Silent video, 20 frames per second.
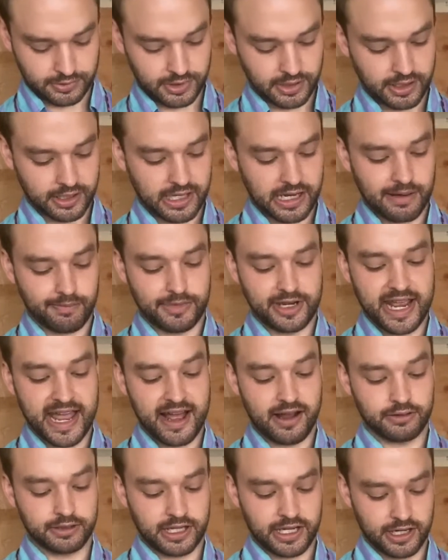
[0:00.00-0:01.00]
come
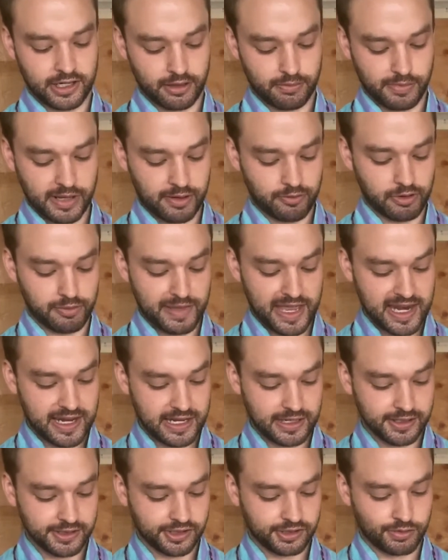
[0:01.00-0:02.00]
down here, but we may need
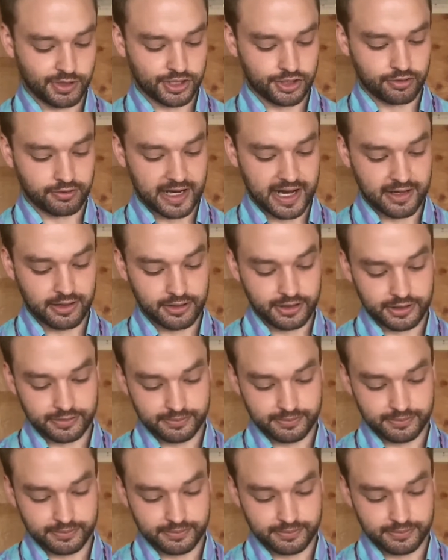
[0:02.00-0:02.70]
to switch around.